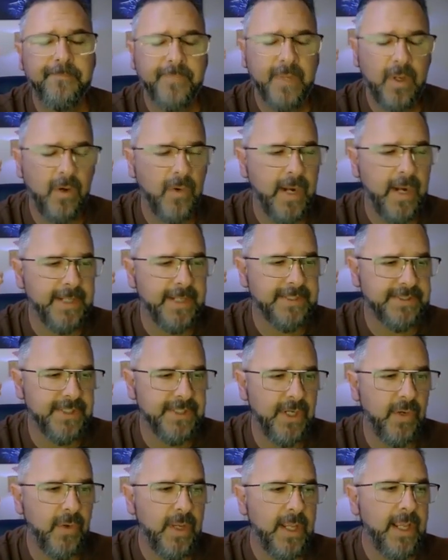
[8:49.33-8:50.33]
All right,
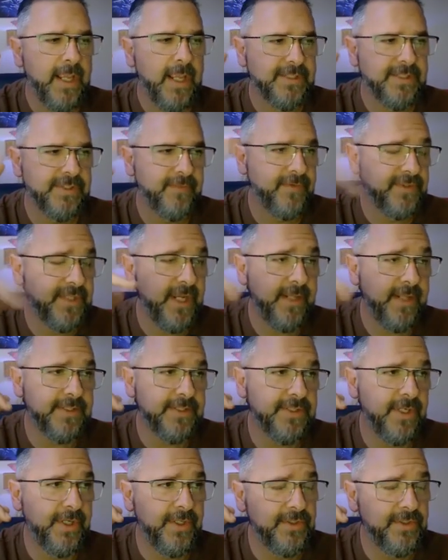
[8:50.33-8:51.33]
so if you're seeing this
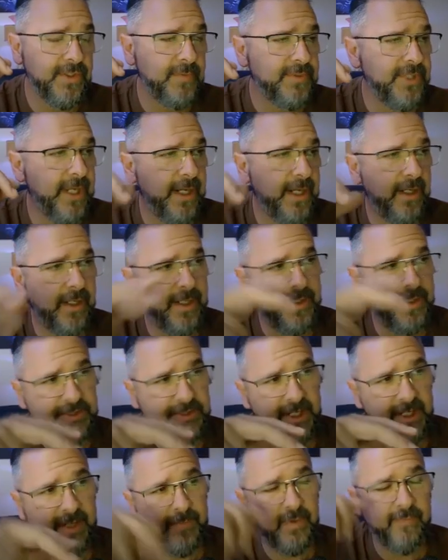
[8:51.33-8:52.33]
on a YouTube channel and you're
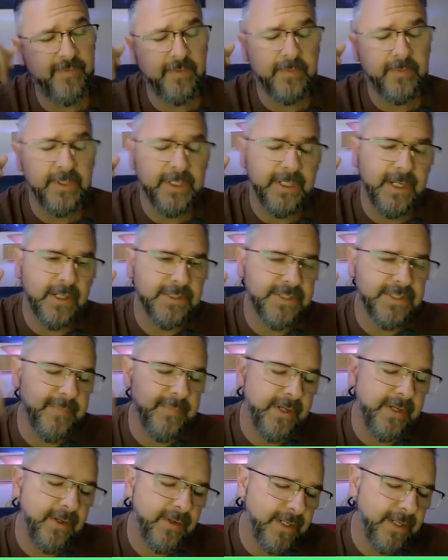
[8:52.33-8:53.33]
seeing Imperfect Millionaires up
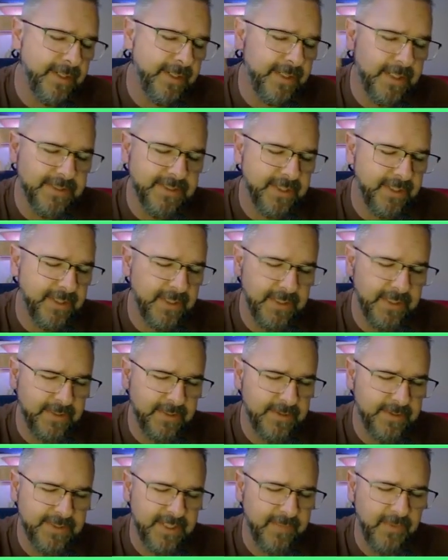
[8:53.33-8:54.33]
here and it doesn't
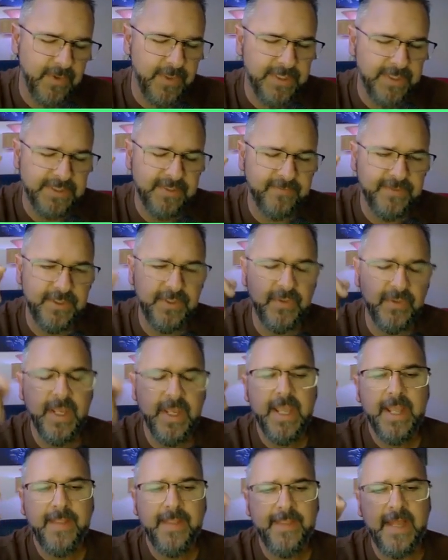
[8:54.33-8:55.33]
seem cohesive to you,
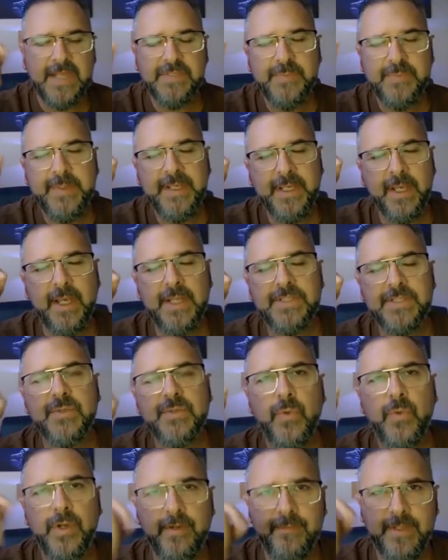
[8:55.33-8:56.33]
that's because
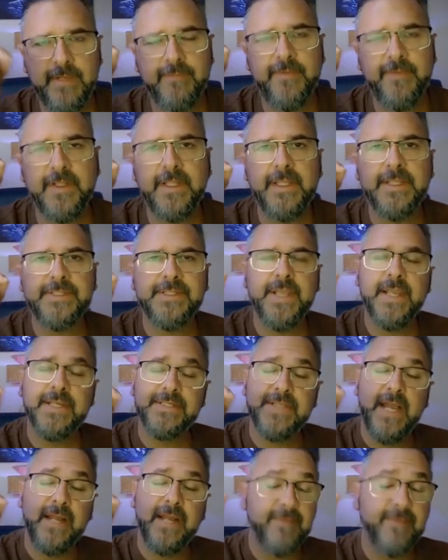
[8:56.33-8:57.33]
one of the affiliates
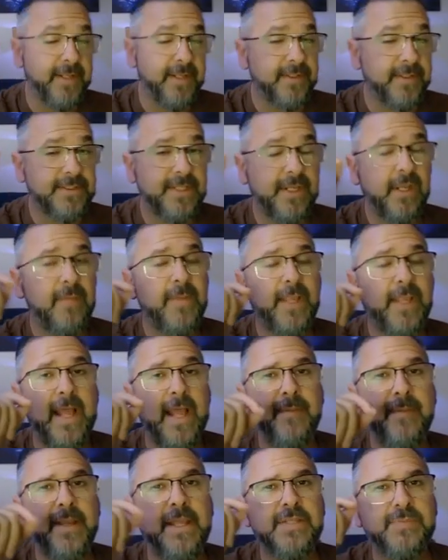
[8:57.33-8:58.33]
inside of Endless Income
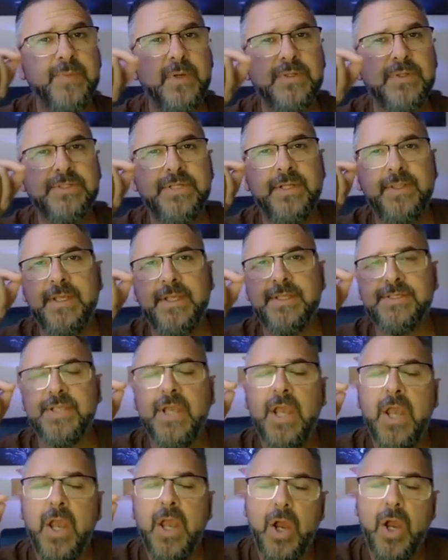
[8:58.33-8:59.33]
Academy has posted this
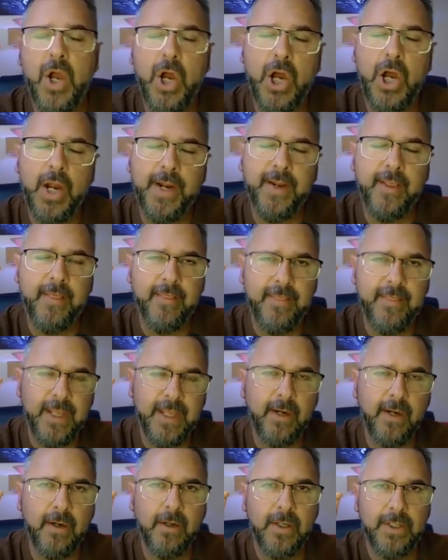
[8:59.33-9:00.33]
on
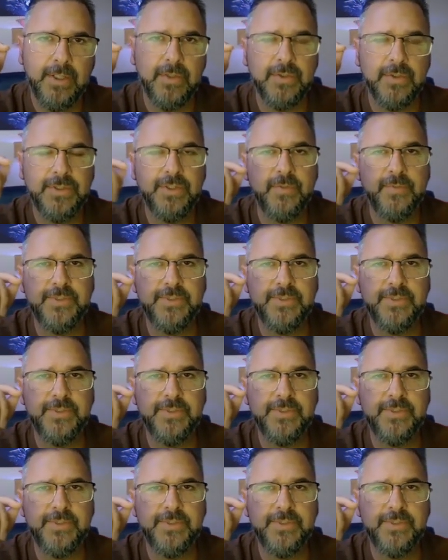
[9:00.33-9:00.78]
their YouTube